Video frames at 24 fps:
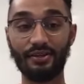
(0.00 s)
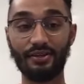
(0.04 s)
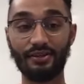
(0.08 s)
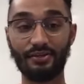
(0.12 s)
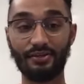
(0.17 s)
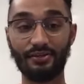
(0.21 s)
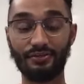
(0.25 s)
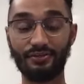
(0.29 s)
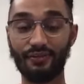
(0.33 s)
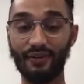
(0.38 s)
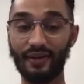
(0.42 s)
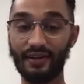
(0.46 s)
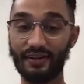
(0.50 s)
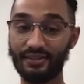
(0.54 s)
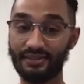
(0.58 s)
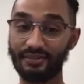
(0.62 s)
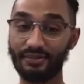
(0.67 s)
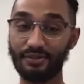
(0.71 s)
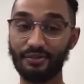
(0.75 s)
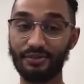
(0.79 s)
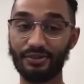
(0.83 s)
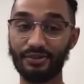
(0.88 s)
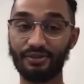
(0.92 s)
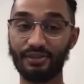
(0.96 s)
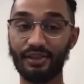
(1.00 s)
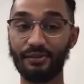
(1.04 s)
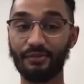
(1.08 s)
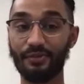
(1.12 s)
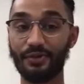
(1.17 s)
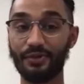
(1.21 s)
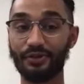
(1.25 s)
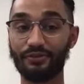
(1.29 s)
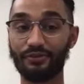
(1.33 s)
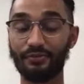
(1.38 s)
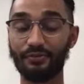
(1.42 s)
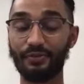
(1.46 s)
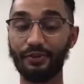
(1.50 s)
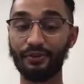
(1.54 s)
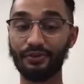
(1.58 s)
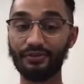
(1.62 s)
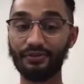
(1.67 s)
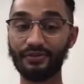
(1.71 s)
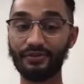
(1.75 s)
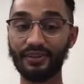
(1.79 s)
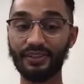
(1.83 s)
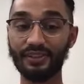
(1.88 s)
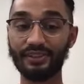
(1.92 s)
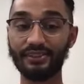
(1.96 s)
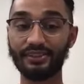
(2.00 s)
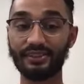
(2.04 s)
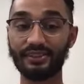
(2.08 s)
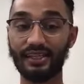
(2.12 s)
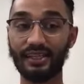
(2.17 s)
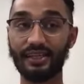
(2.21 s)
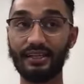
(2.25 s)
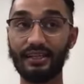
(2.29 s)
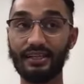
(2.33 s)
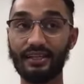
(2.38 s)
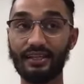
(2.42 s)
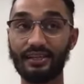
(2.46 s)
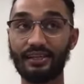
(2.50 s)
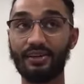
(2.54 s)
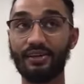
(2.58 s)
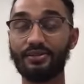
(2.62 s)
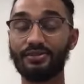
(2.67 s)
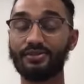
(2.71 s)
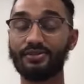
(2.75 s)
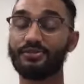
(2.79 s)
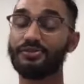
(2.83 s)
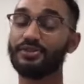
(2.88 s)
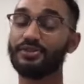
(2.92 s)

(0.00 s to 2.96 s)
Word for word: to find a solution that works for both of us and can also